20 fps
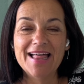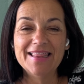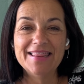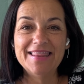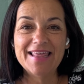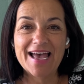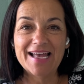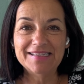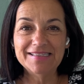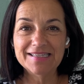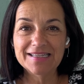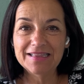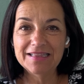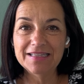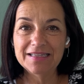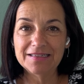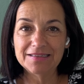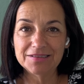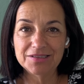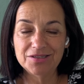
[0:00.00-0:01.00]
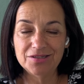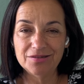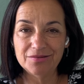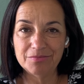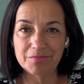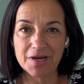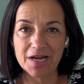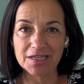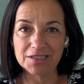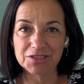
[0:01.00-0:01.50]
That's a little too
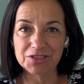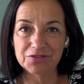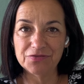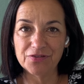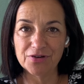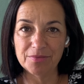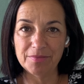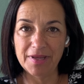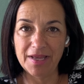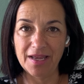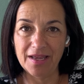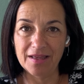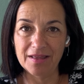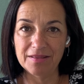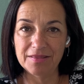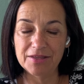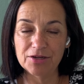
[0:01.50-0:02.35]
much for me.